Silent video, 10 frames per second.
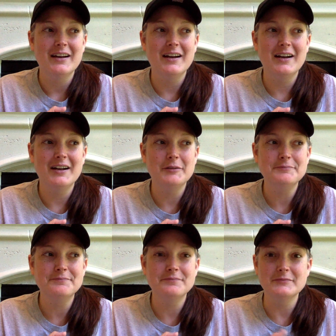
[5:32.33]

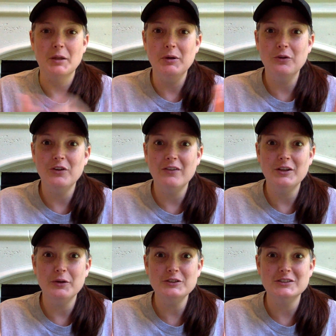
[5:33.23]
um, let me know if you have any
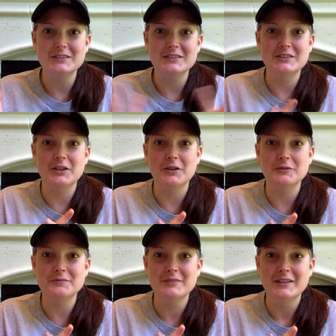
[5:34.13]
questions.
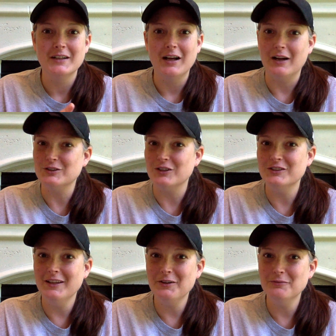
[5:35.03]
So, I'll talk to
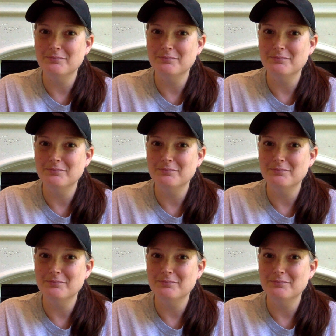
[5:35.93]
you later.